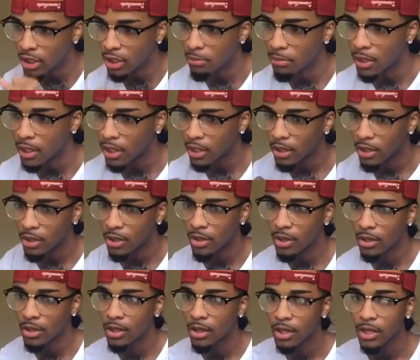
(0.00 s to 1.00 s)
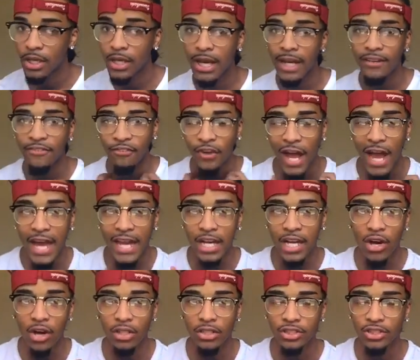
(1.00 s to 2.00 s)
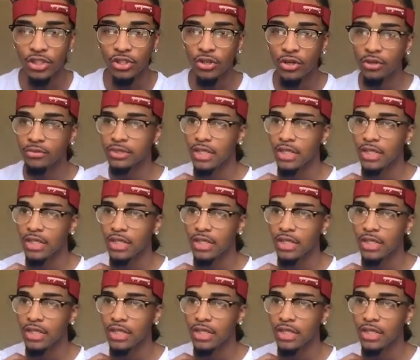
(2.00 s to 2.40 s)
I'm like, and I had a collar shirt on.